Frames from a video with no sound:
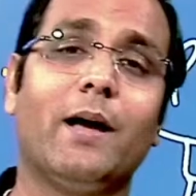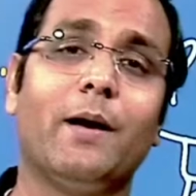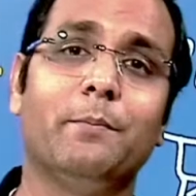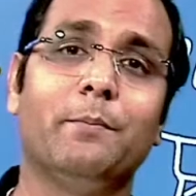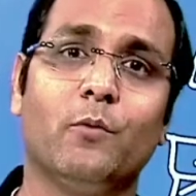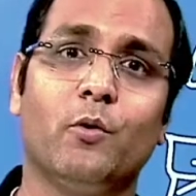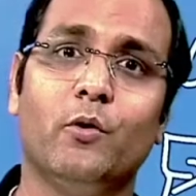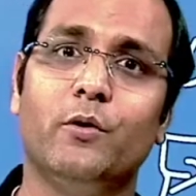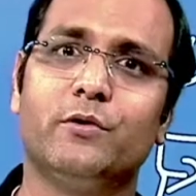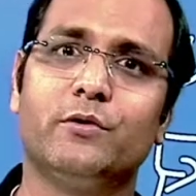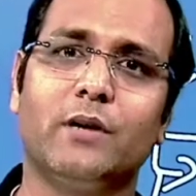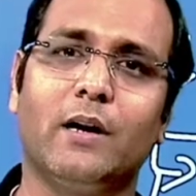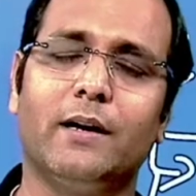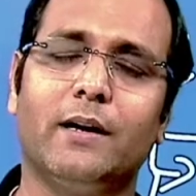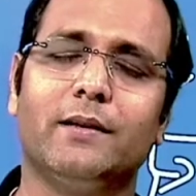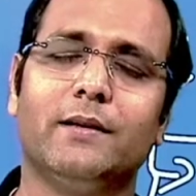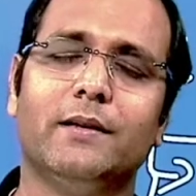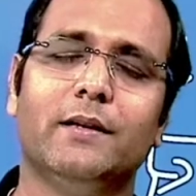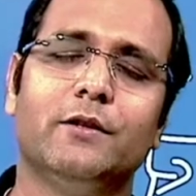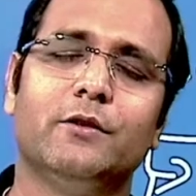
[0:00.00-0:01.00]
I'm going to
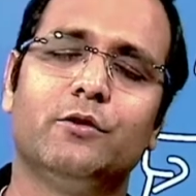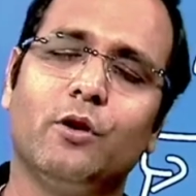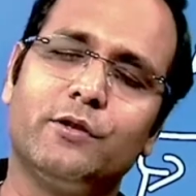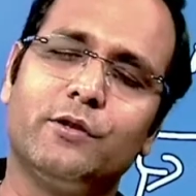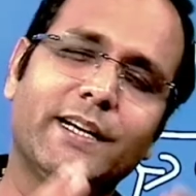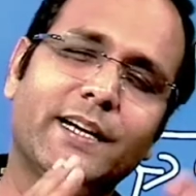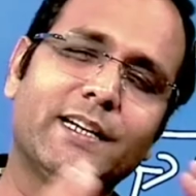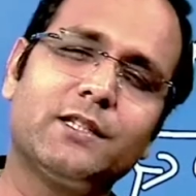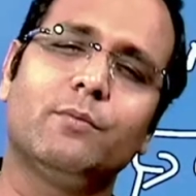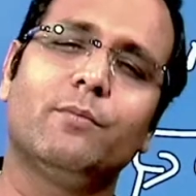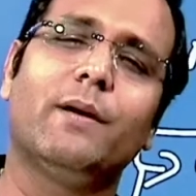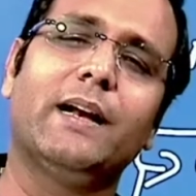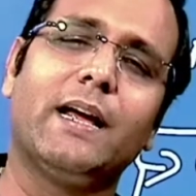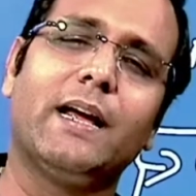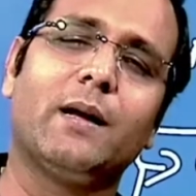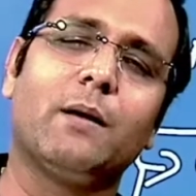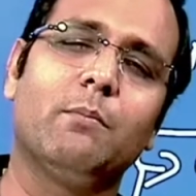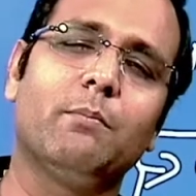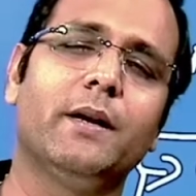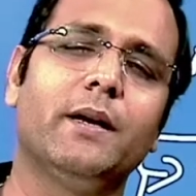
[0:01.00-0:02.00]
start. So 6th when I
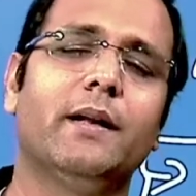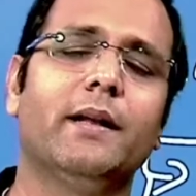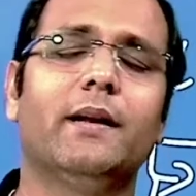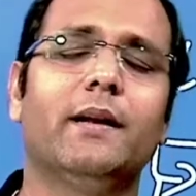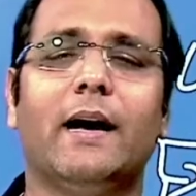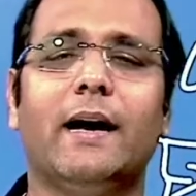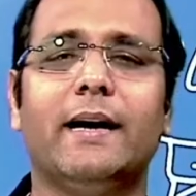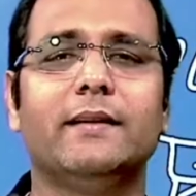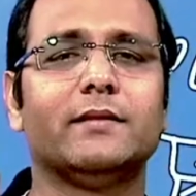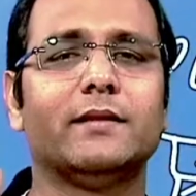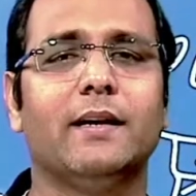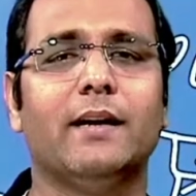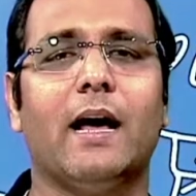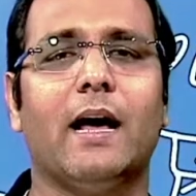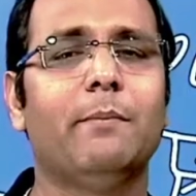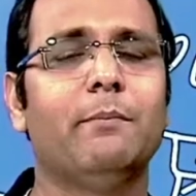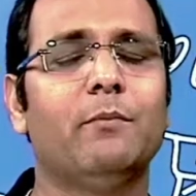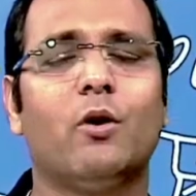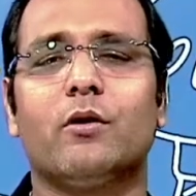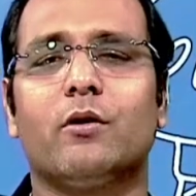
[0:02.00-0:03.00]
completed, I said
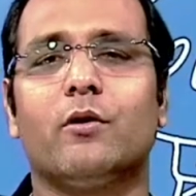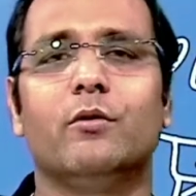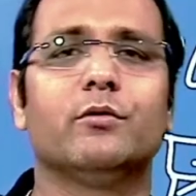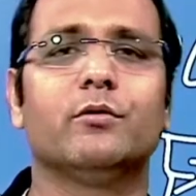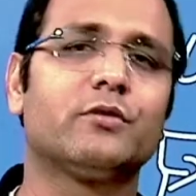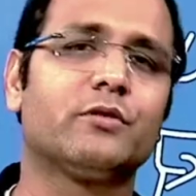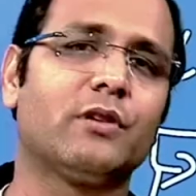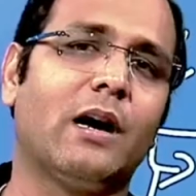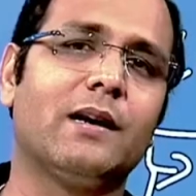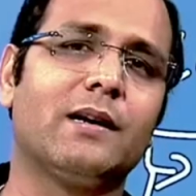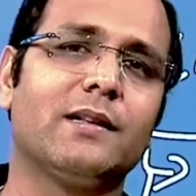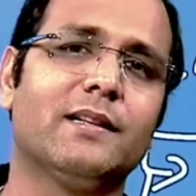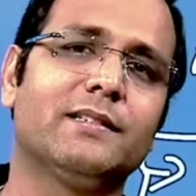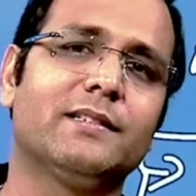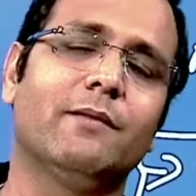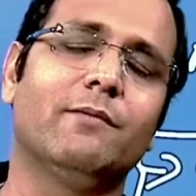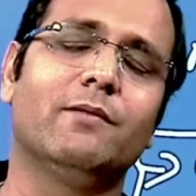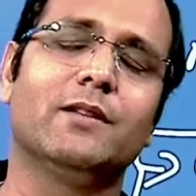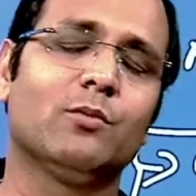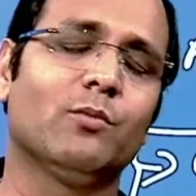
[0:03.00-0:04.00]
I'm not going to start the
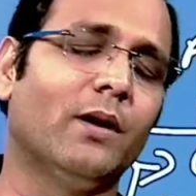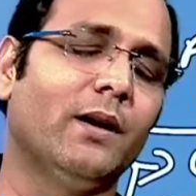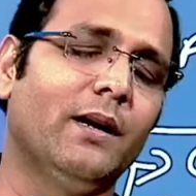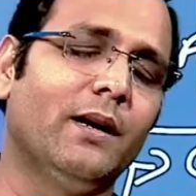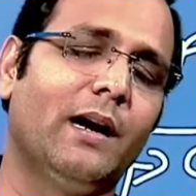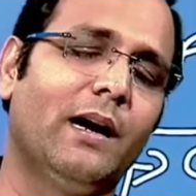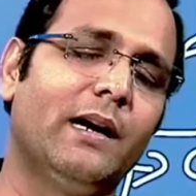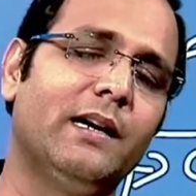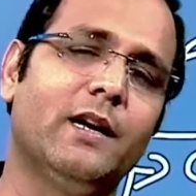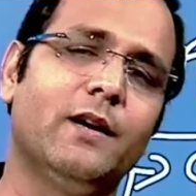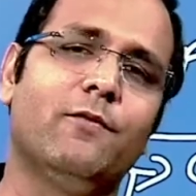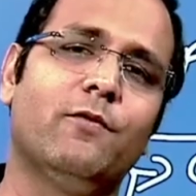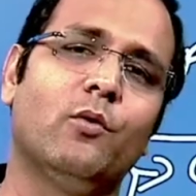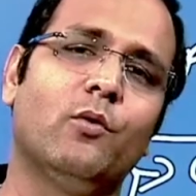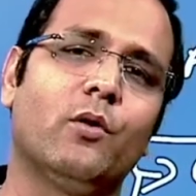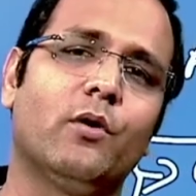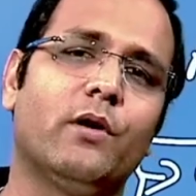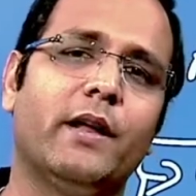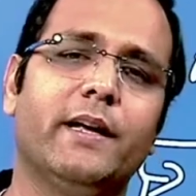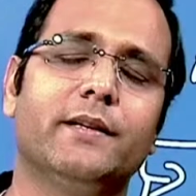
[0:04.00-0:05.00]
7th one until
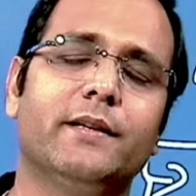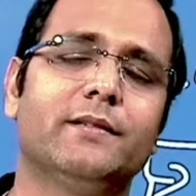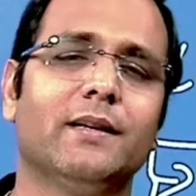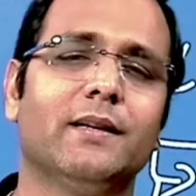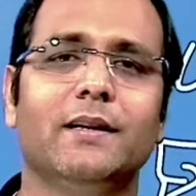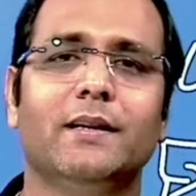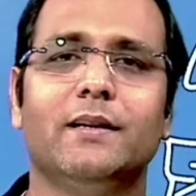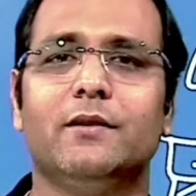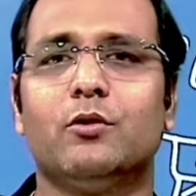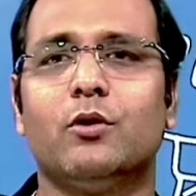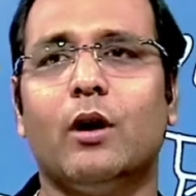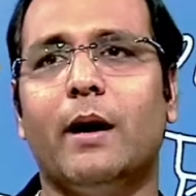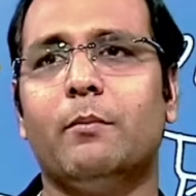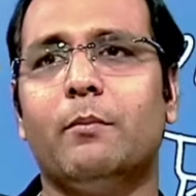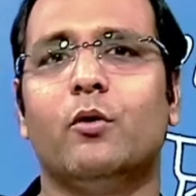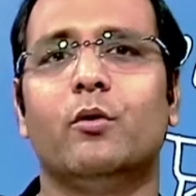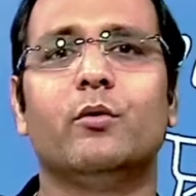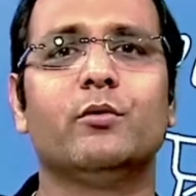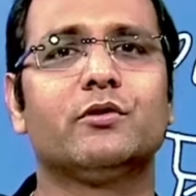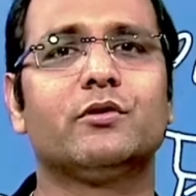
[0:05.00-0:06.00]
4 days. So I'm
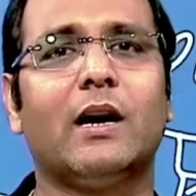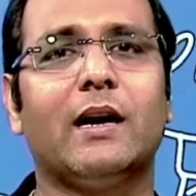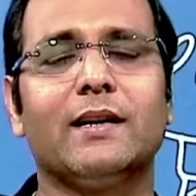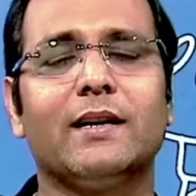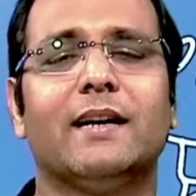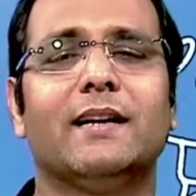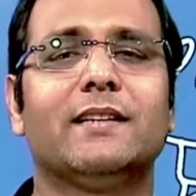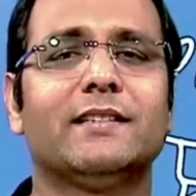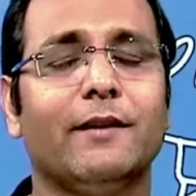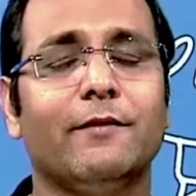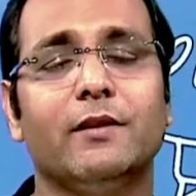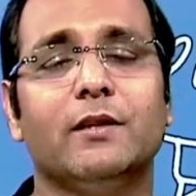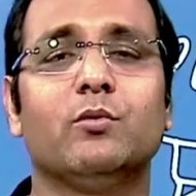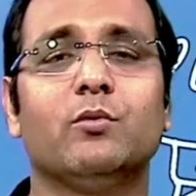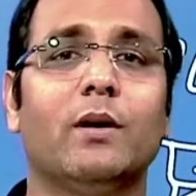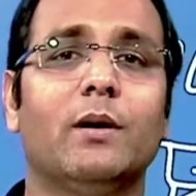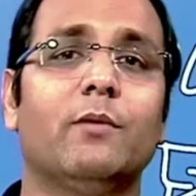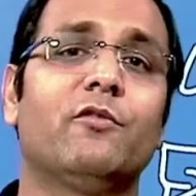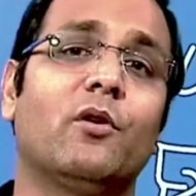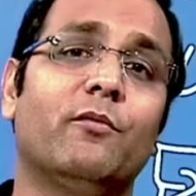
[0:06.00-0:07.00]
going to start that 7th
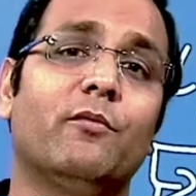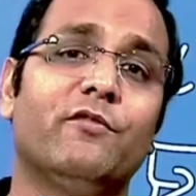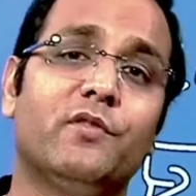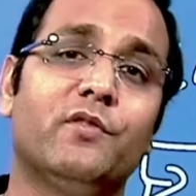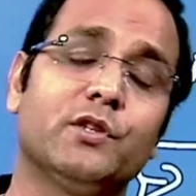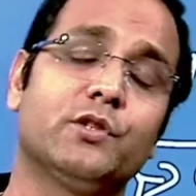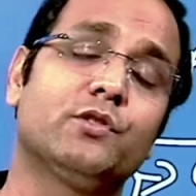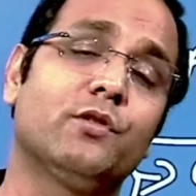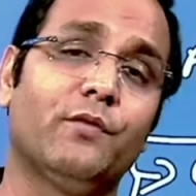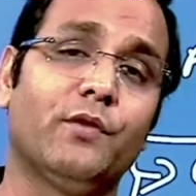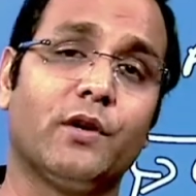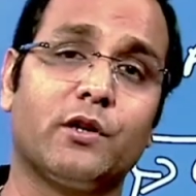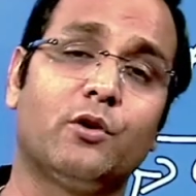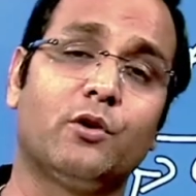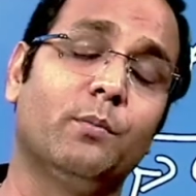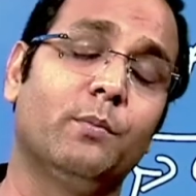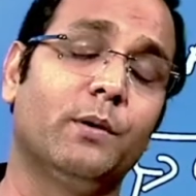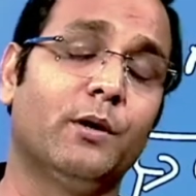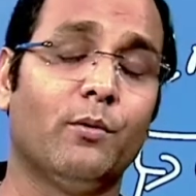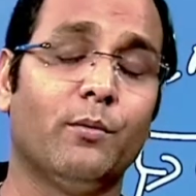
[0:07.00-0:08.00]
one from 1st of
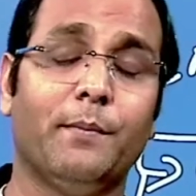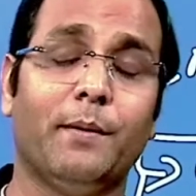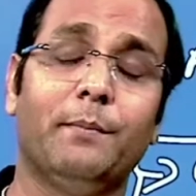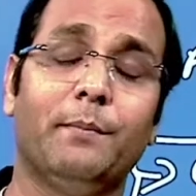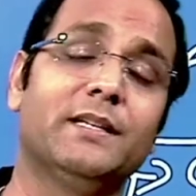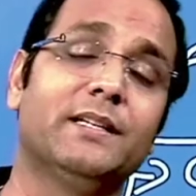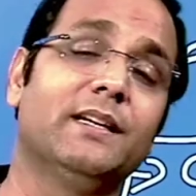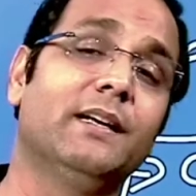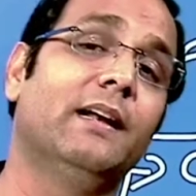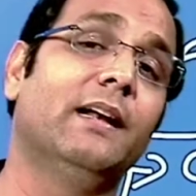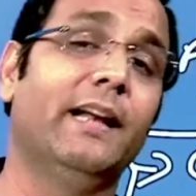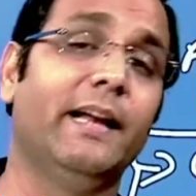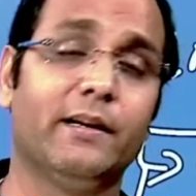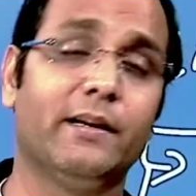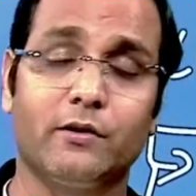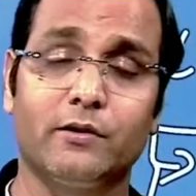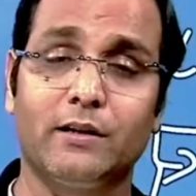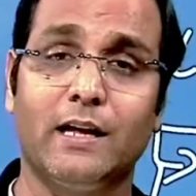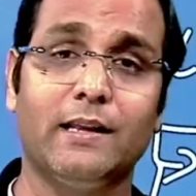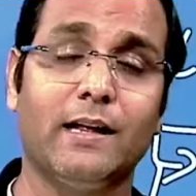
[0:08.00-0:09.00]
October or maybe
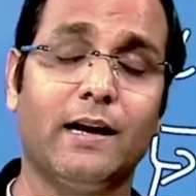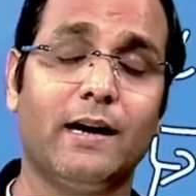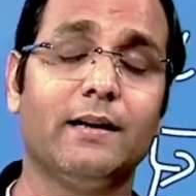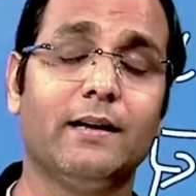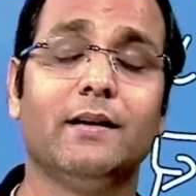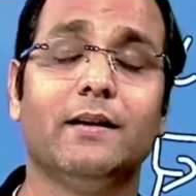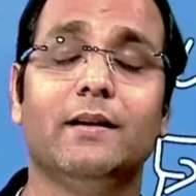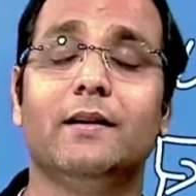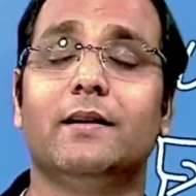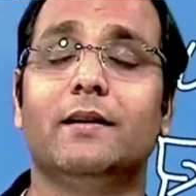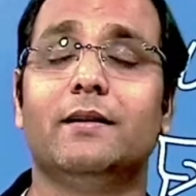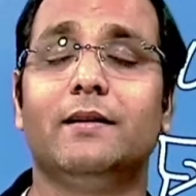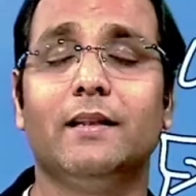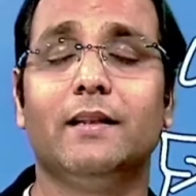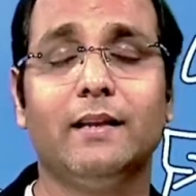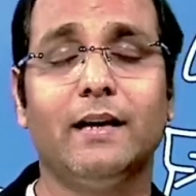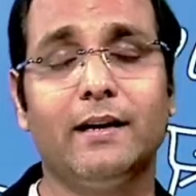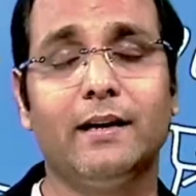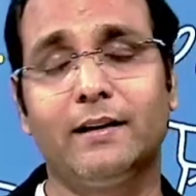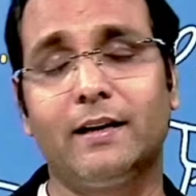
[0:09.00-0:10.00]
later than that.
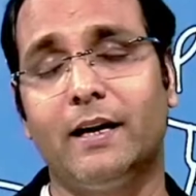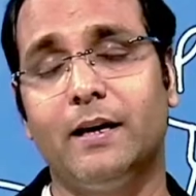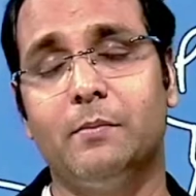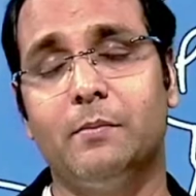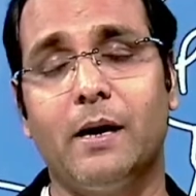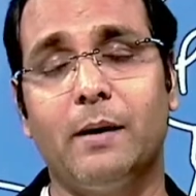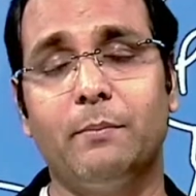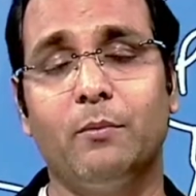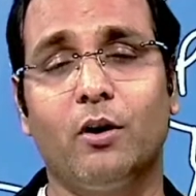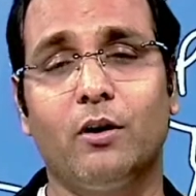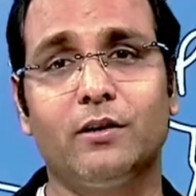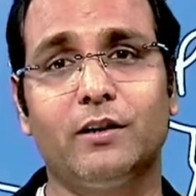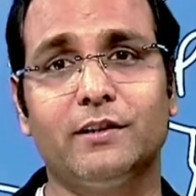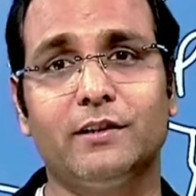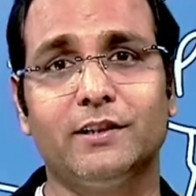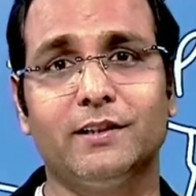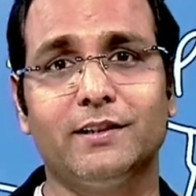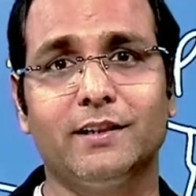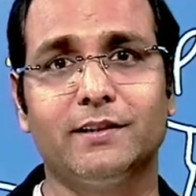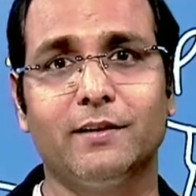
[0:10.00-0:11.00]
Till that time, I'm not
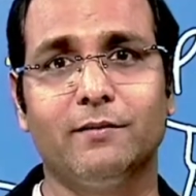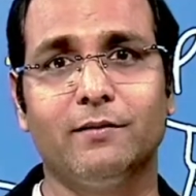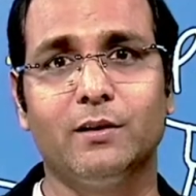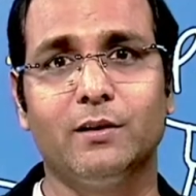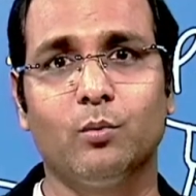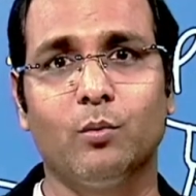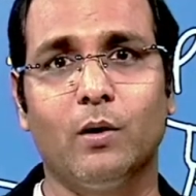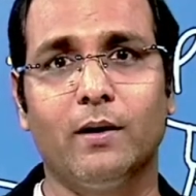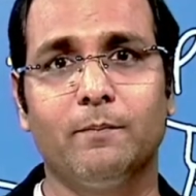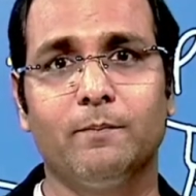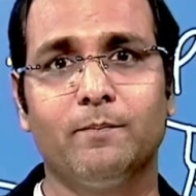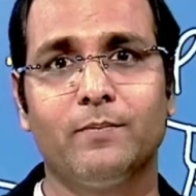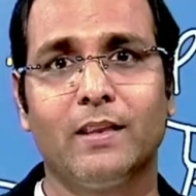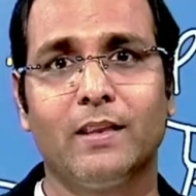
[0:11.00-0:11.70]
touching the 7th one.